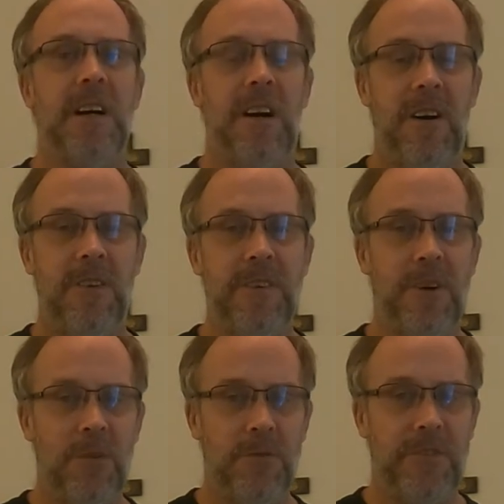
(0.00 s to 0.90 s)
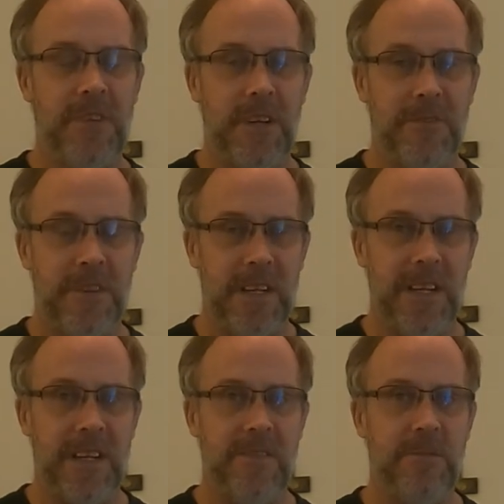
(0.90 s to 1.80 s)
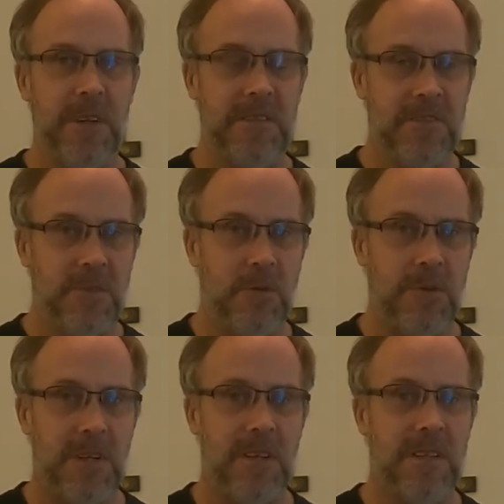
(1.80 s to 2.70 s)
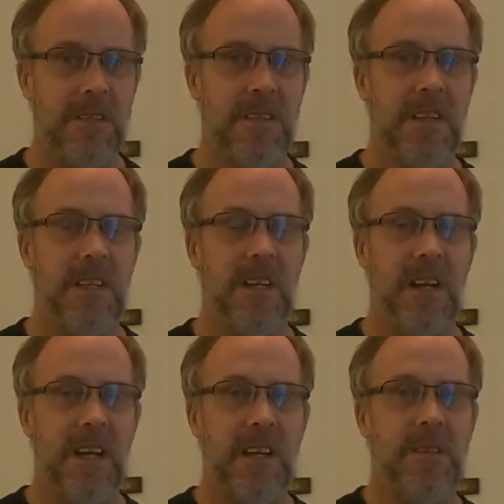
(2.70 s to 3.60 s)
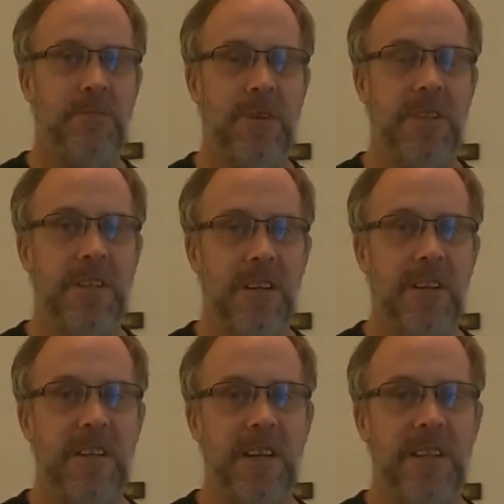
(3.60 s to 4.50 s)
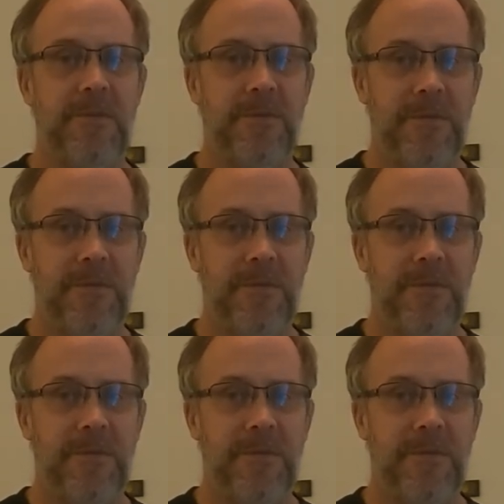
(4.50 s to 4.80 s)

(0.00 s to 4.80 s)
All the old stuff that I have in my store I am putting on a